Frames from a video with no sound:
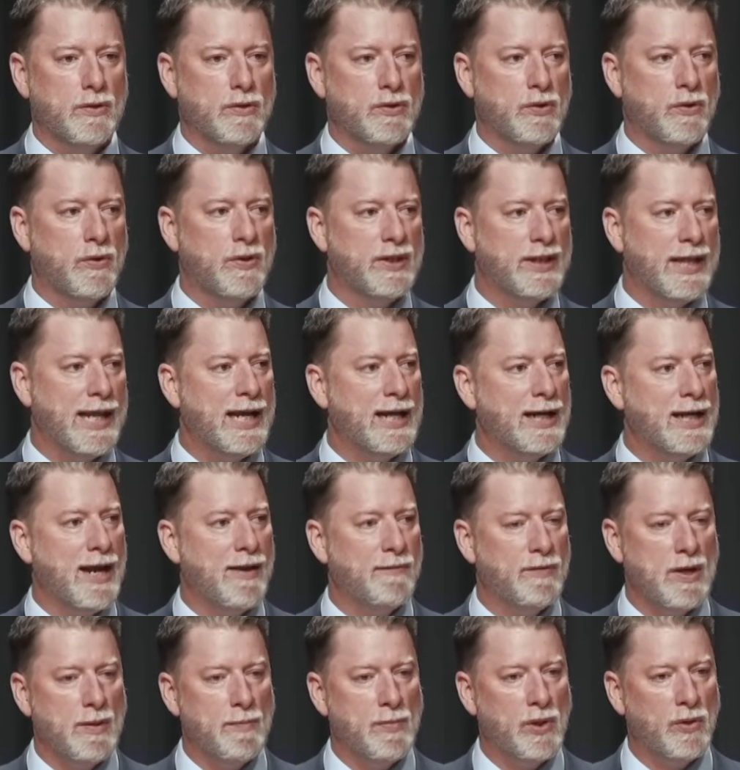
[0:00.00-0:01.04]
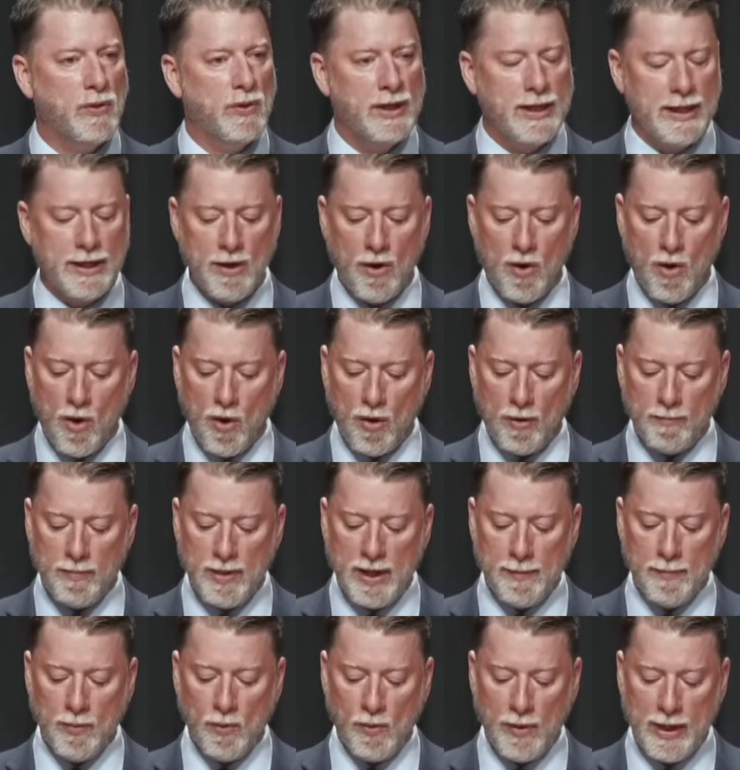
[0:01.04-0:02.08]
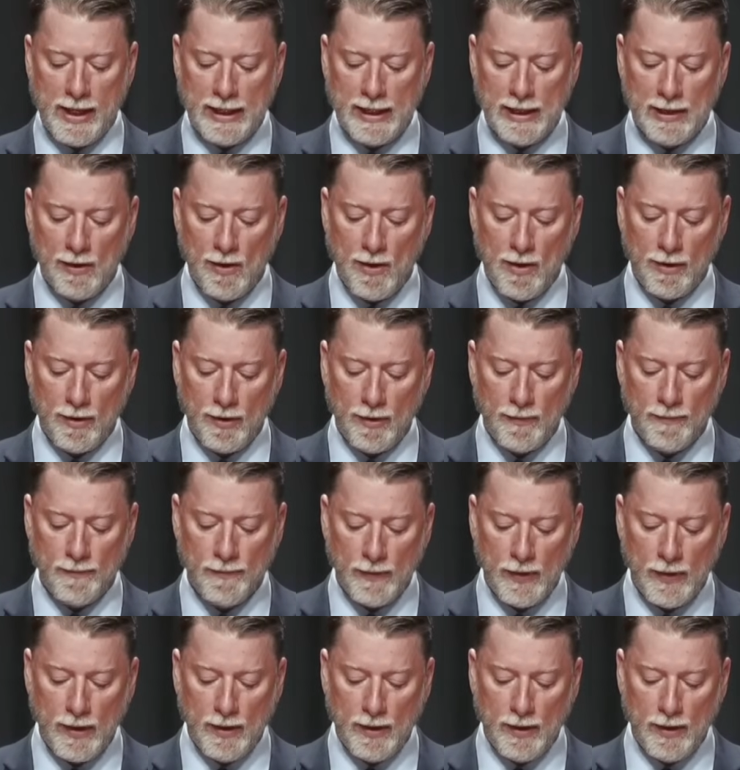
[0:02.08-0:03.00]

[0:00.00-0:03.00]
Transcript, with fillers: so that they didn't have the ability to harm people any longer.